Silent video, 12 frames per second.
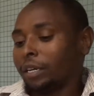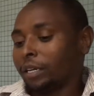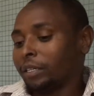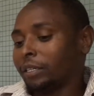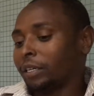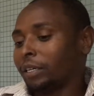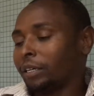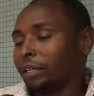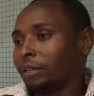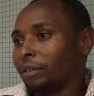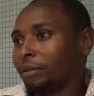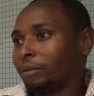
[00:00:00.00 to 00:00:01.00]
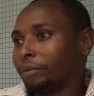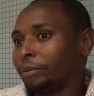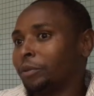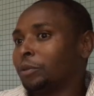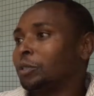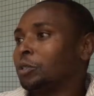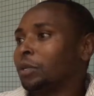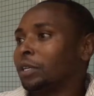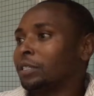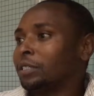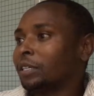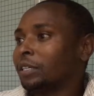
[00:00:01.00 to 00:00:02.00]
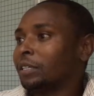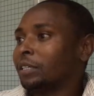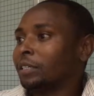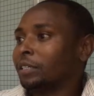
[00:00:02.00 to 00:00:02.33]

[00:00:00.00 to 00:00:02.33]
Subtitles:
And we usually say